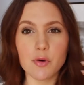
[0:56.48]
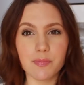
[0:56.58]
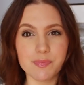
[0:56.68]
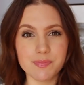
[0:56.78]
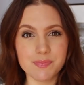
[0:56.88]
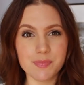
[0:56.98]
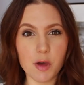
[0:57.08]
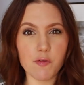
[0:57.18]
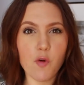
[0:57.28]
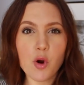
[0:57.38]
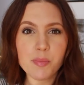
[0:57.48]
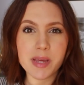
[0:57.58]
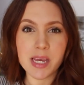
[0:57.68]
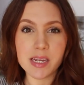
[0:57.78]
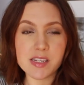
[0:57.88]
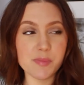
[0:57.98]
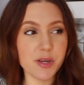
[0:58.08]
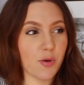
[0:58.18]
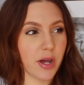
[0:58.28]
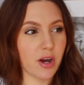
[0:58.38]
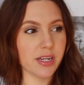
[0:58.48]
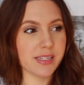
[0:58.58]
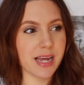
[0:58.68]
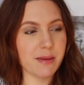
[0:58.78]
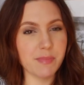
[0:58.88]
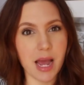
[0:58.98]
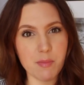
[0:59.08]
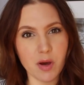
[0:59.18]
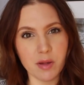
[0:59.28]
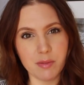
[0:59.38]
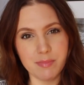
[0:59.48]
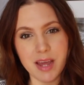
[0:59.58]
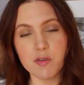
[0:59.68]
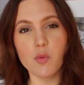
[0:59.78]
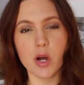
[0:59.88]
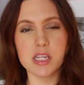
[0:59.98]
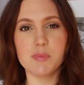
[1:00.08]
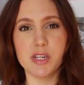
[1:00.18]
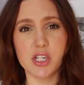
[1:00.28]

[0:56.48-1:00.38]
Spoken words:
So, for me, to be quite honest, I'm never one to